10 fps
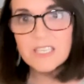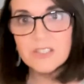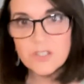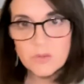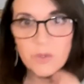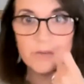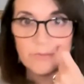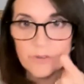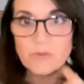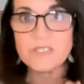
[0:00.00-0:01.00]
in doing a
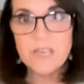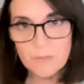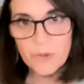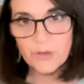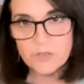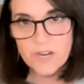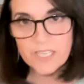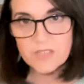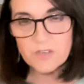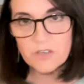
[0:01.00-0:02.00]
frozen embryo
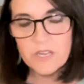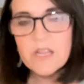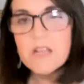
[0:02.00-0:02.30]
transfer.